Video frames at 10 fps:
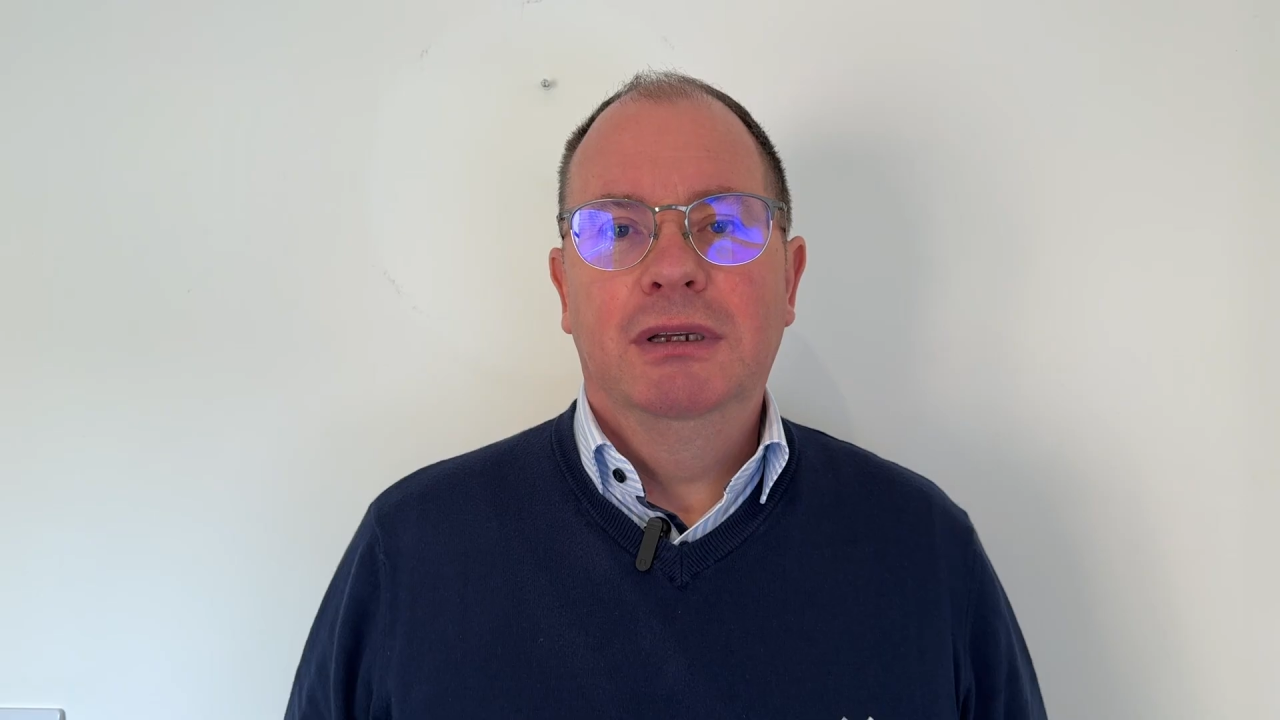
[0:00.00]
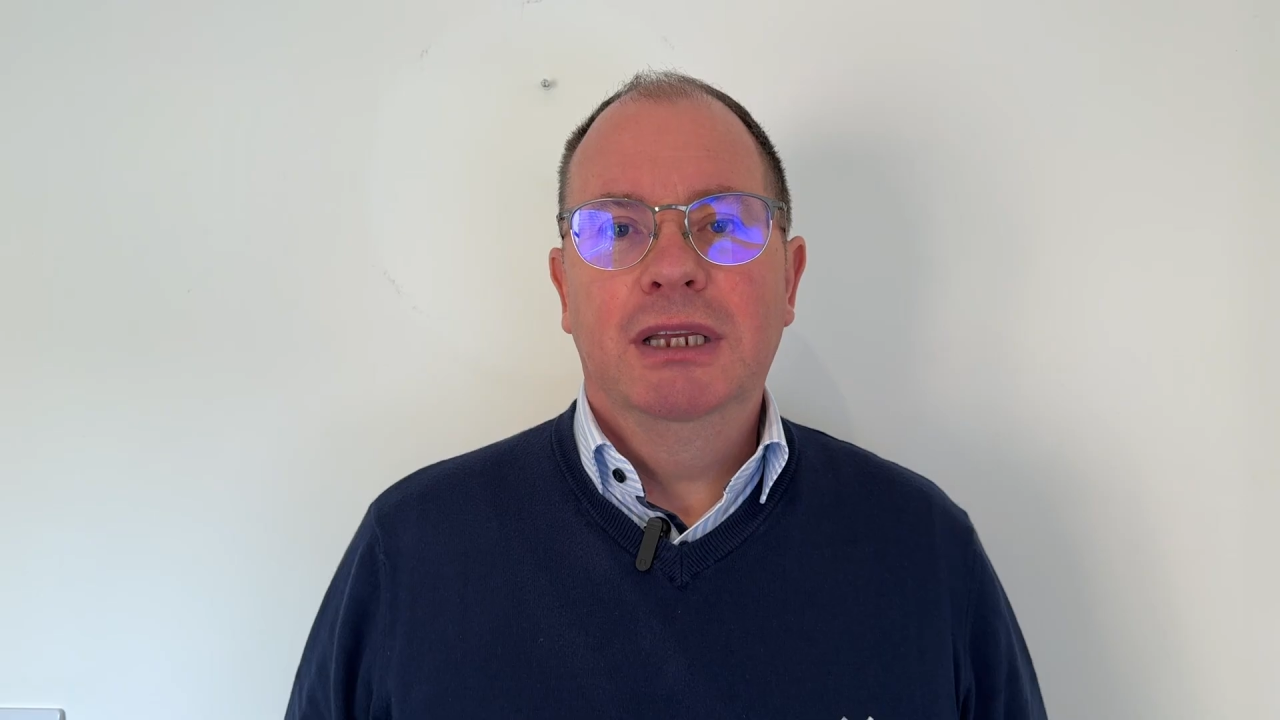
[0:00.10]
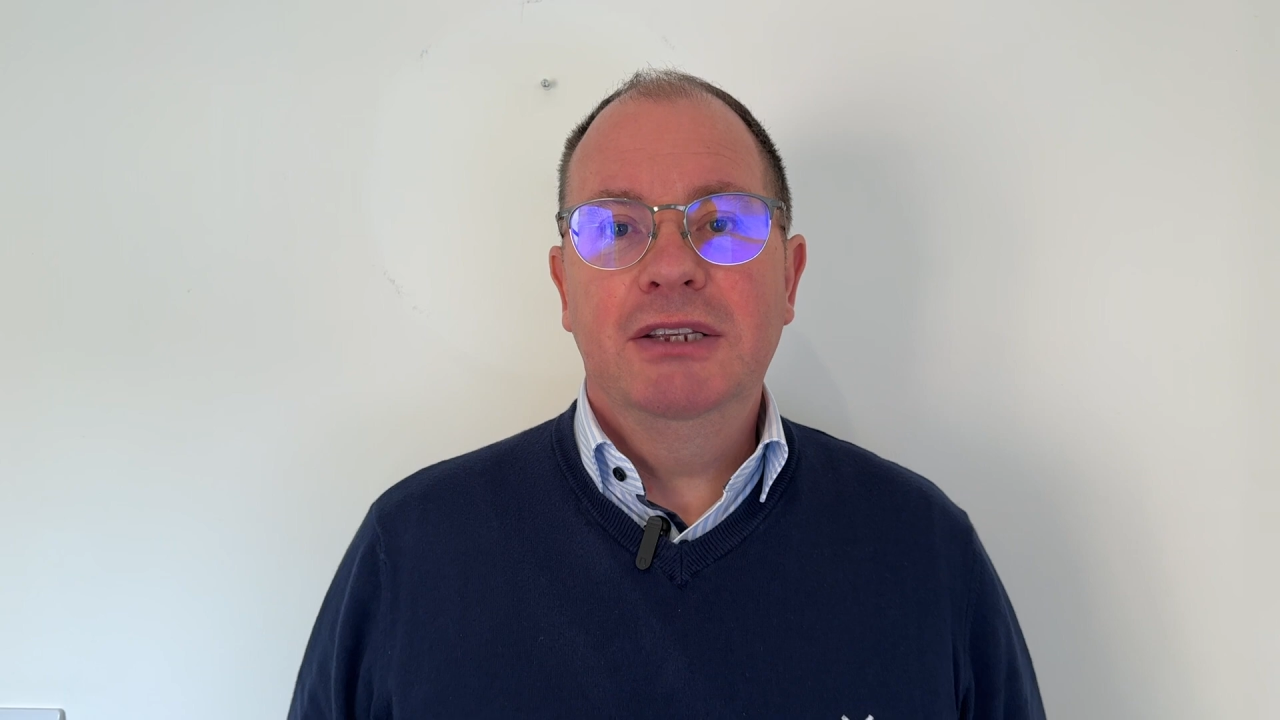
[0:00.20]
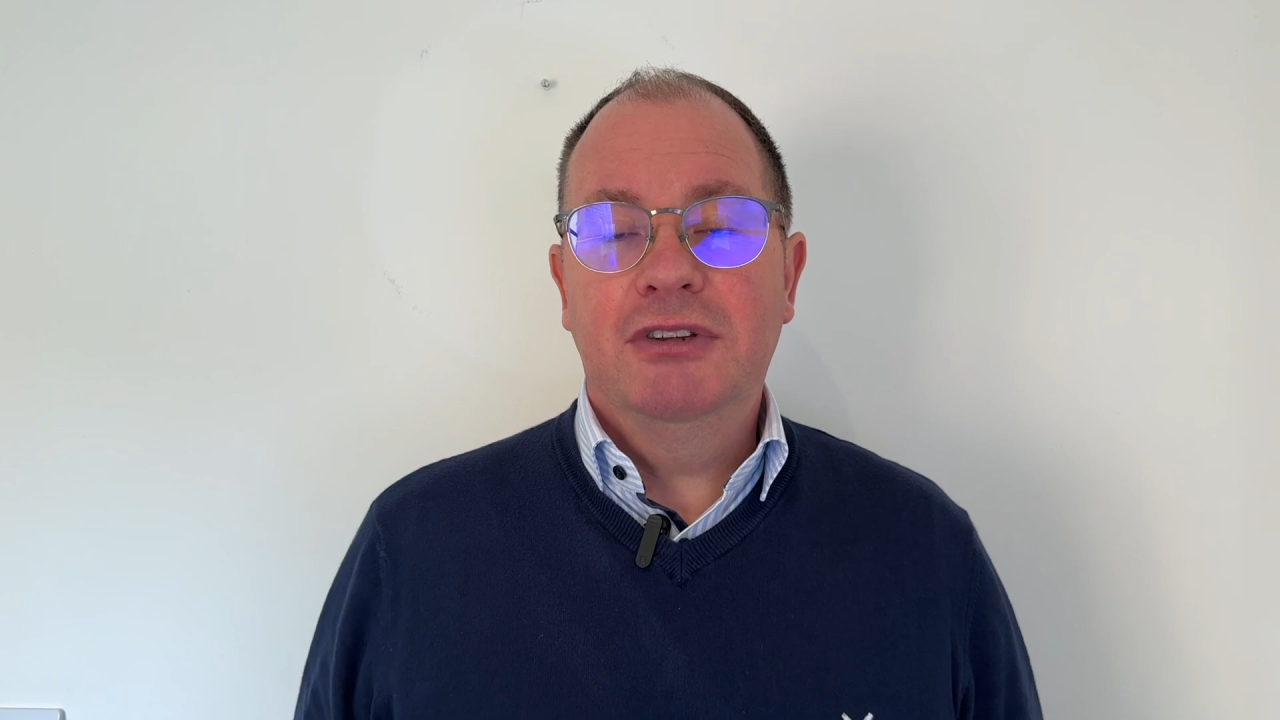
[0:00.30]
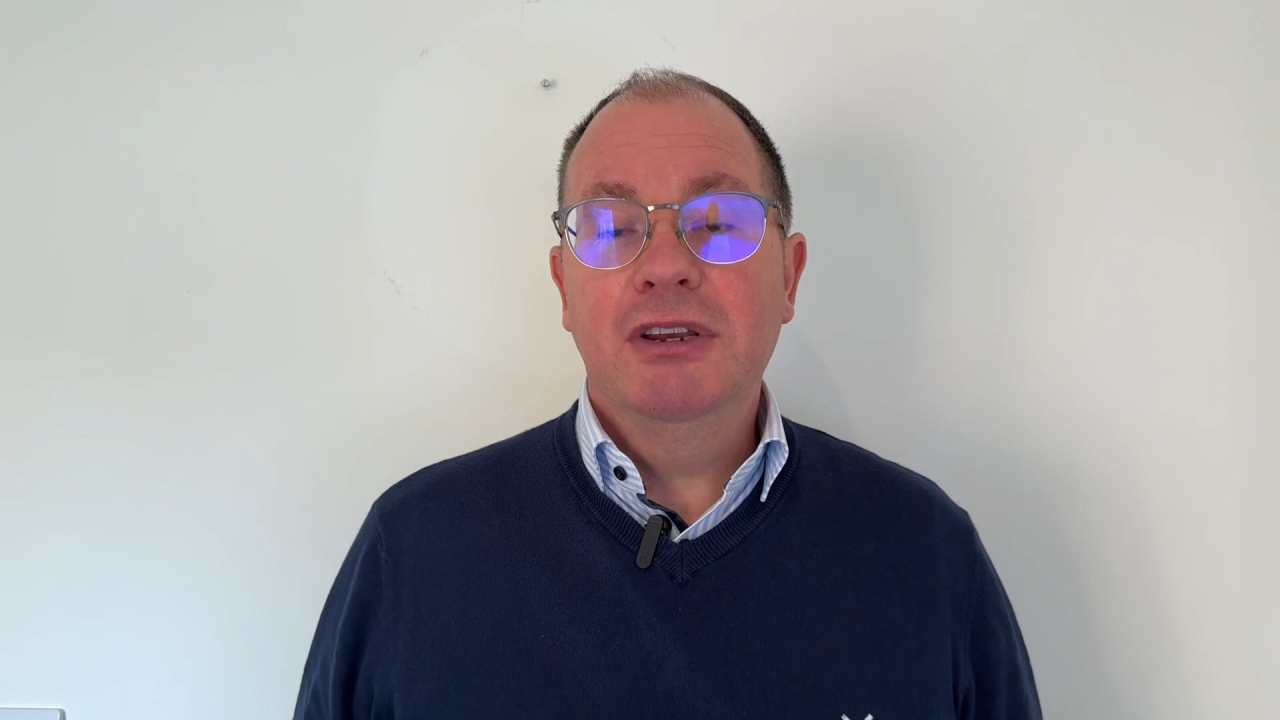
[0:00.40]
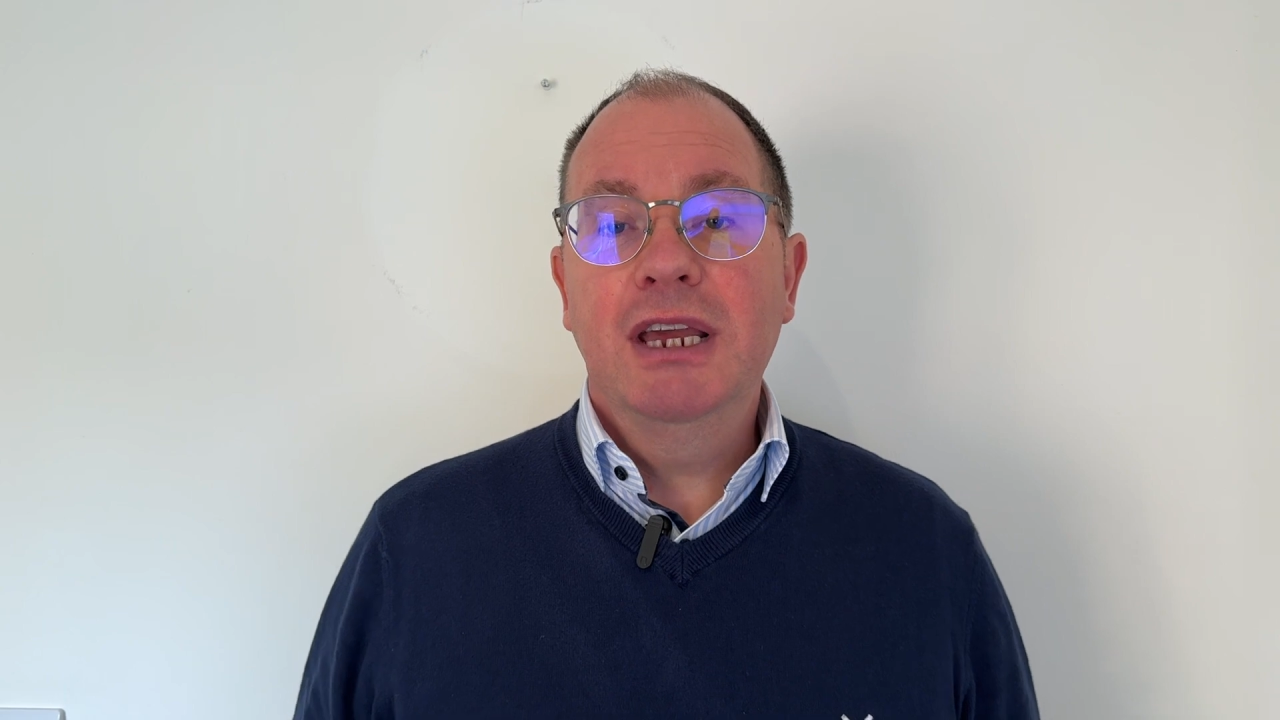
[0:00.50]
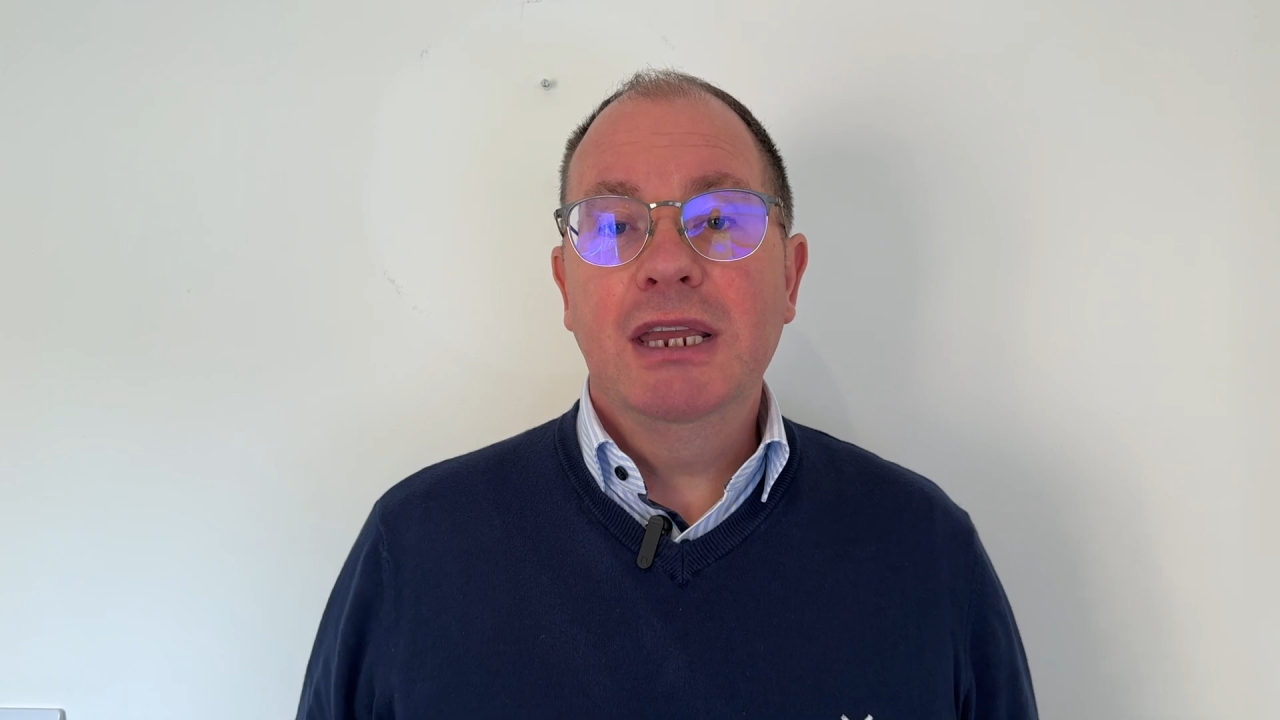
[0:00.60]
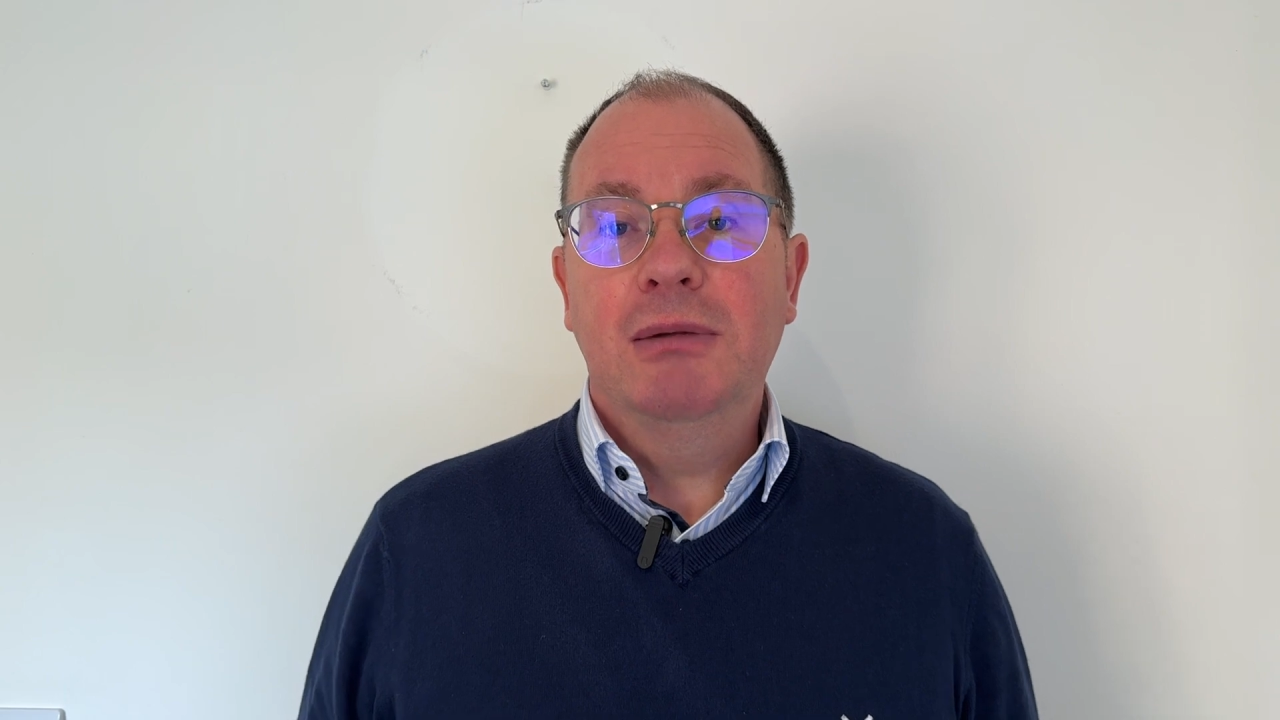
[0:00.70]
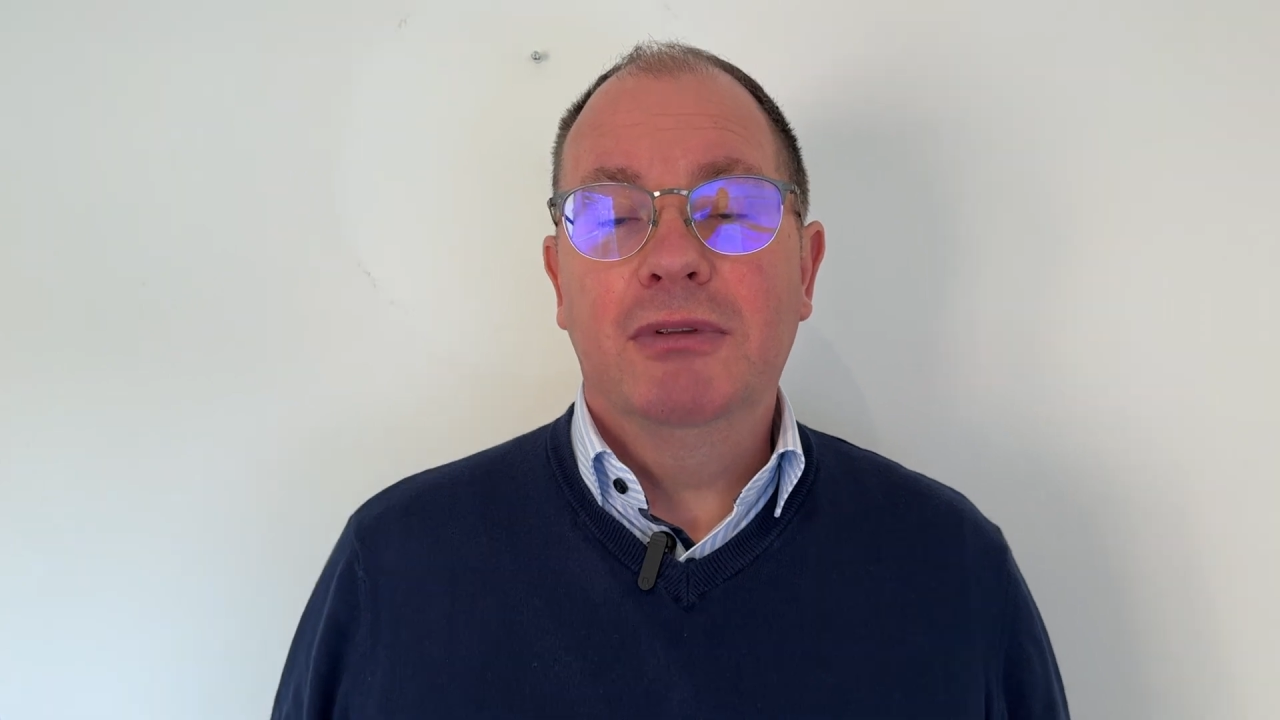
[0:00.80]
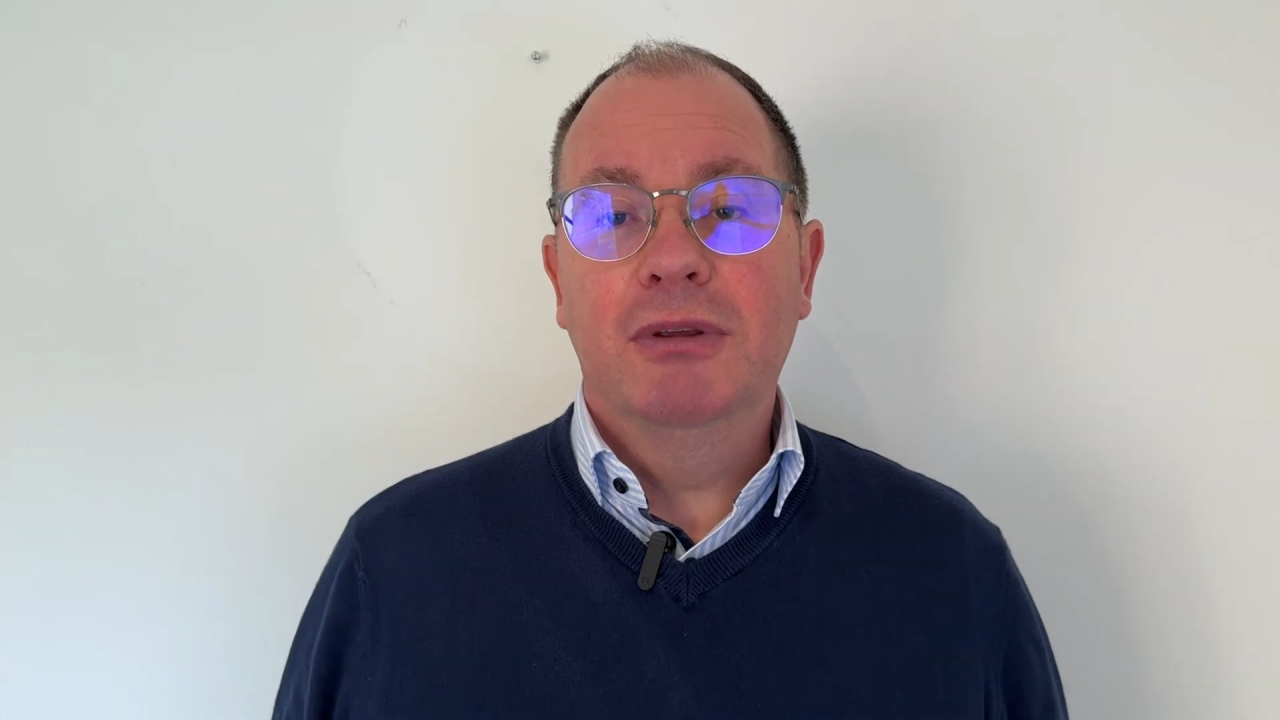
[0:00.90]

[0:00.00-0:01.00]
It's a name